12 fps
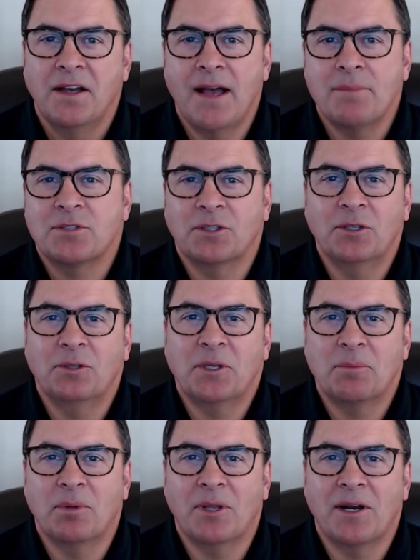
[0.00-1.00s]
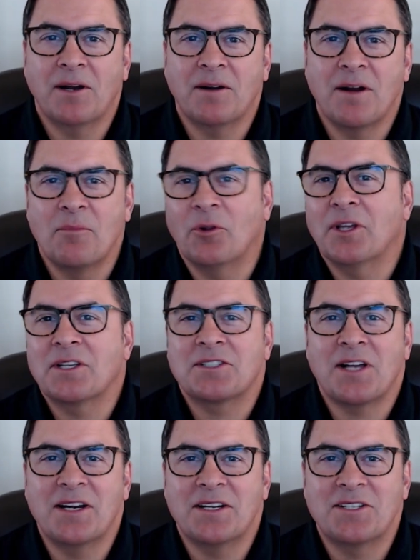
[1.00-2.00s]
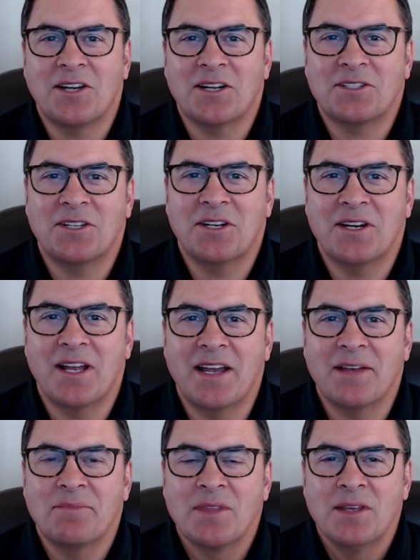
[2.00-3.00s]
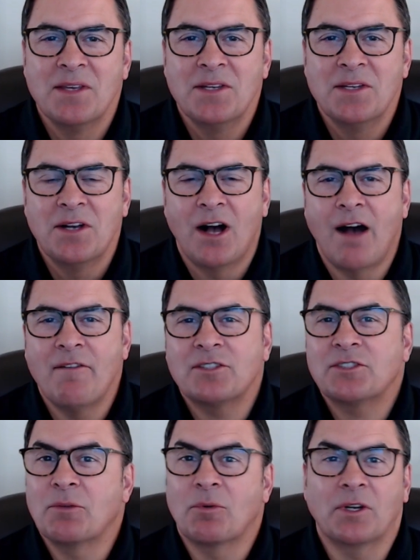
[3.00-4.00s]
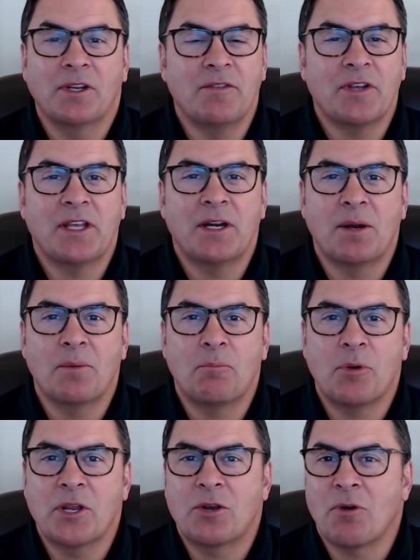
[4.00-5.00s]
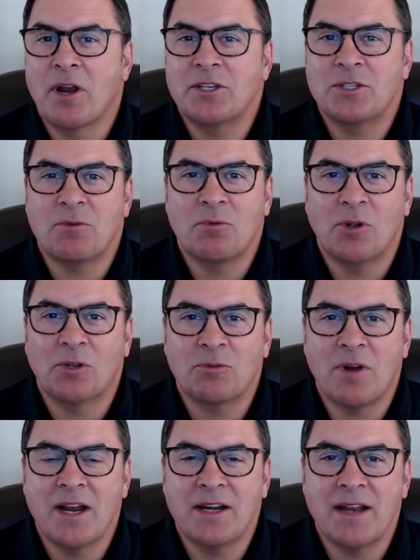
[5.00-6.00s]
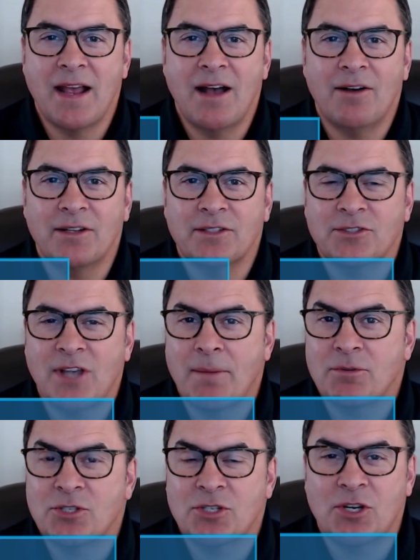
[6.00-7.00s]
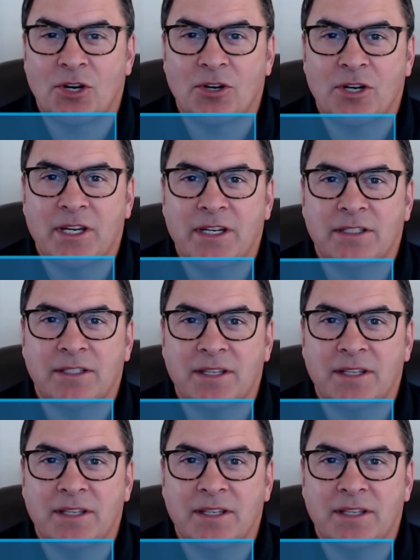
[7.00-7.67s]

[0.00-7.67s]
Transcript: Absolutely, Blair. I'm really excited to talk to you today. Obviously, we're living in a pretty crazy world right now, and cybersecurity